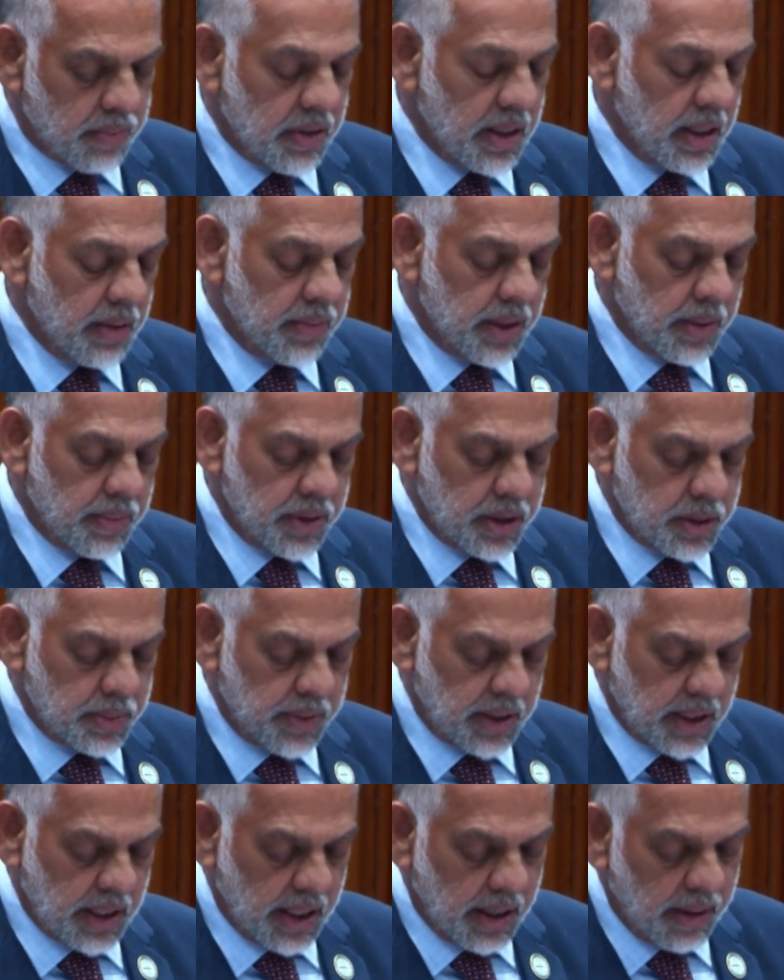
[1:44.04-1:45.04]
Madam Deputy
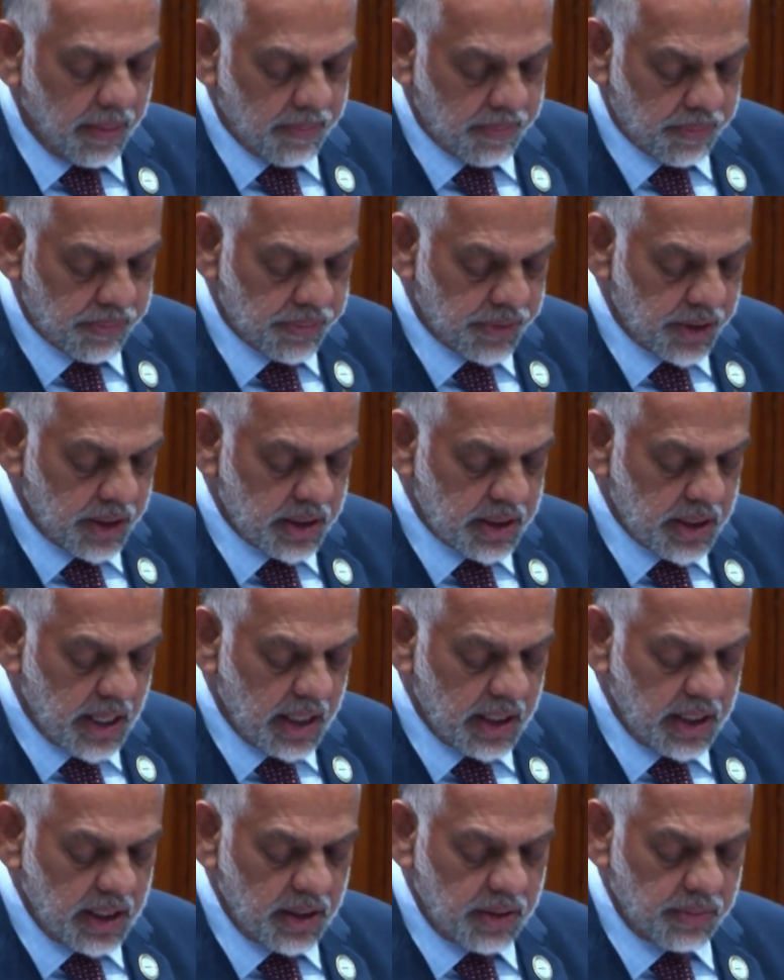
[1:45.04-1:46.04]
Speaker, the
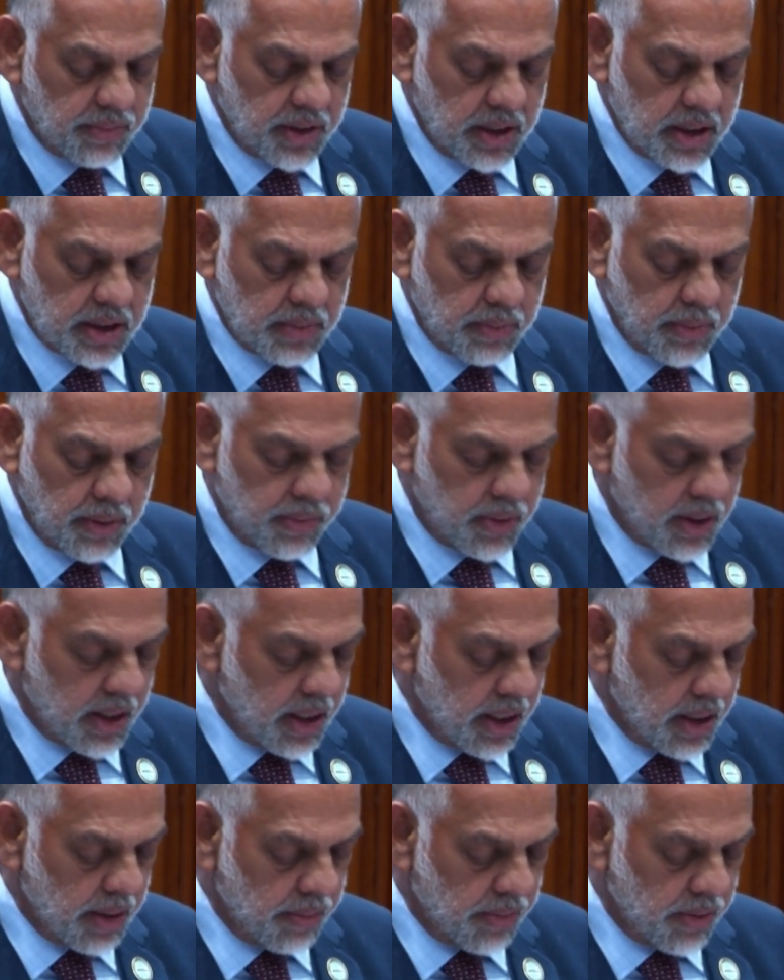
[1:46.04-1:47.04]
signing of this
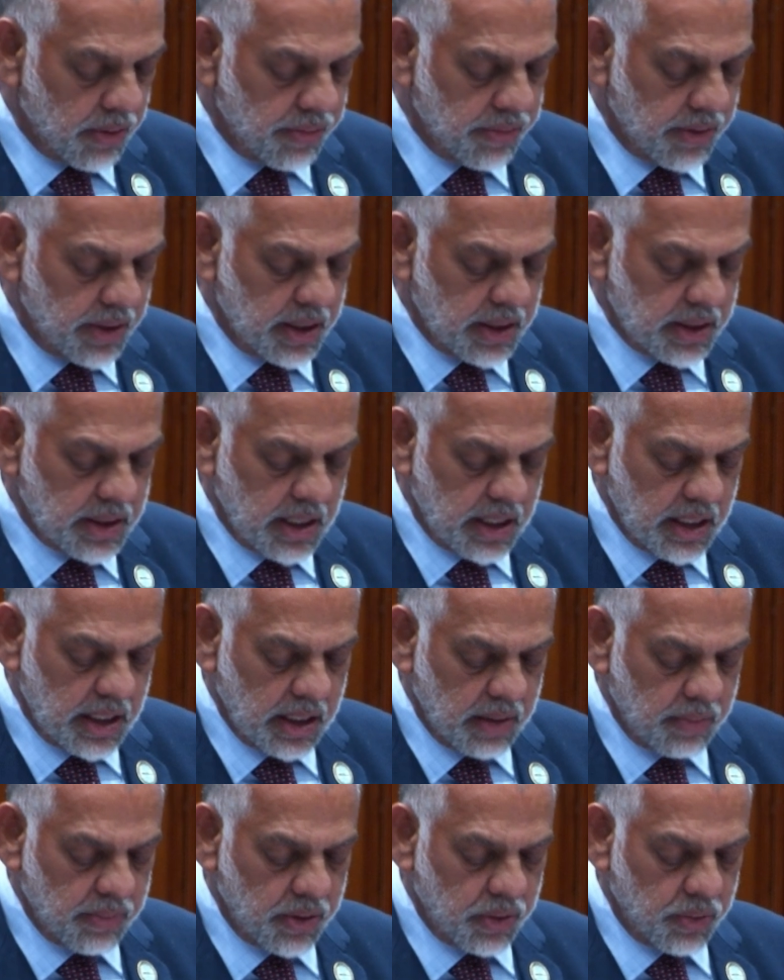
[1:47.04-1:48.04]
Memorandum of
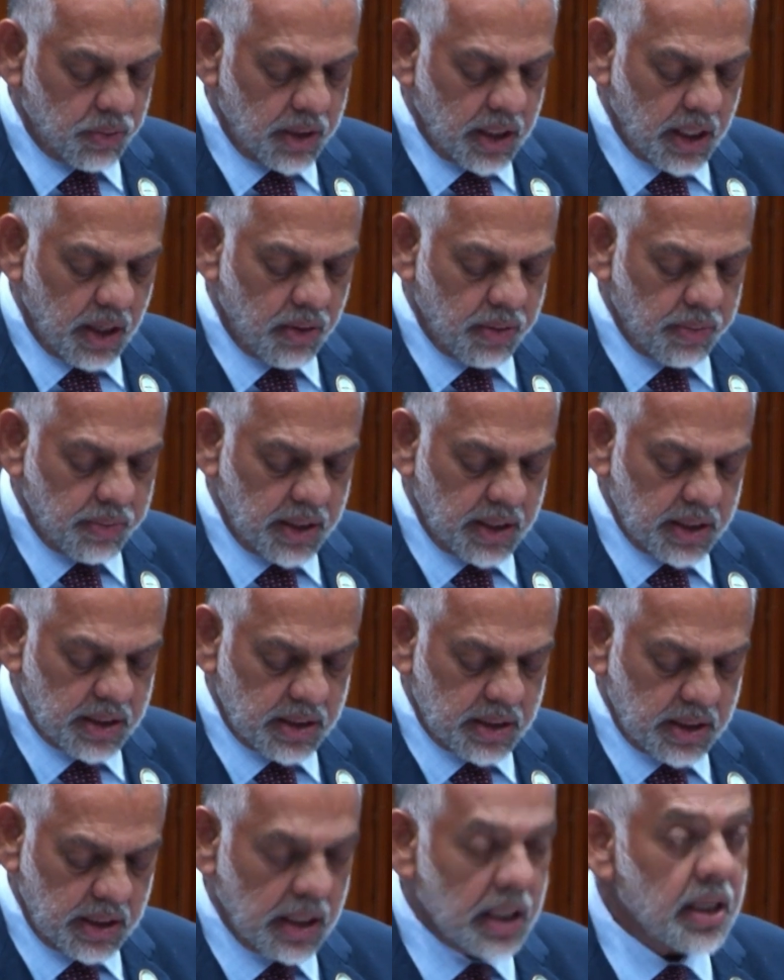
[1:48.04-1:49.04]
Understanding between our
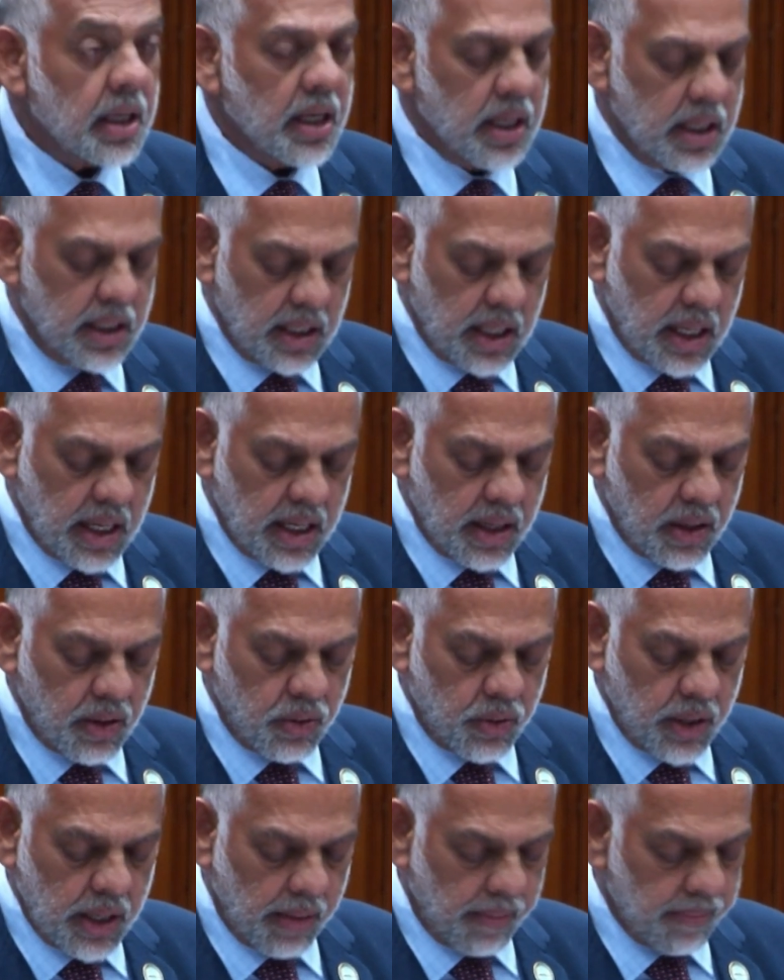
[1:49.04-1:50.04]
Ministry and
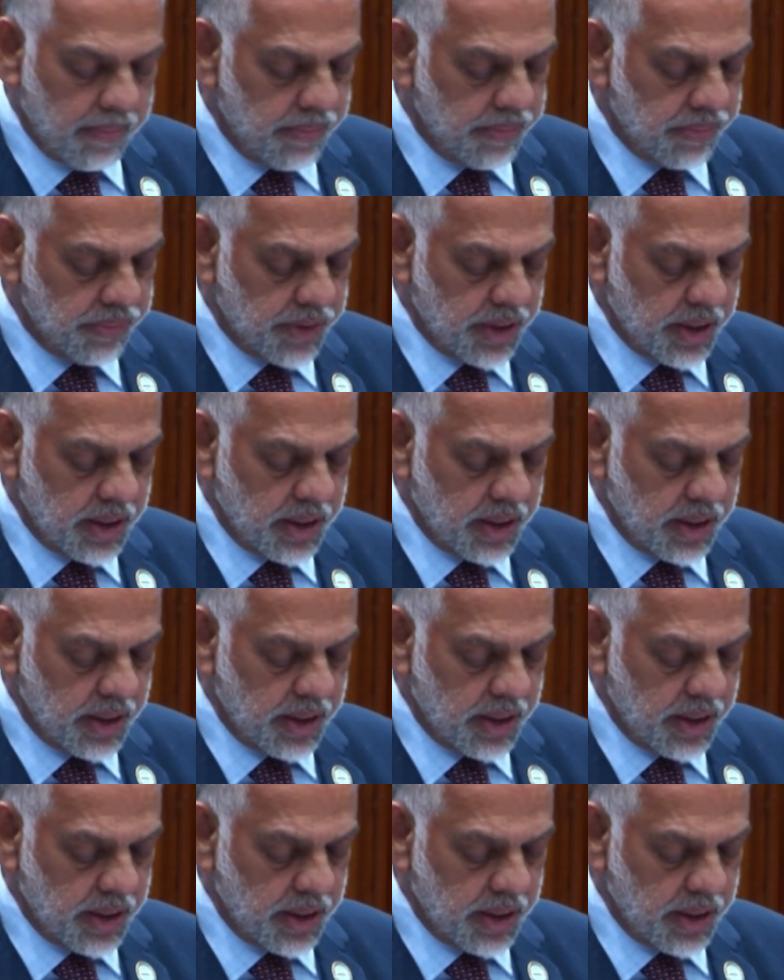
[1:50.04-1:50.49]
IOM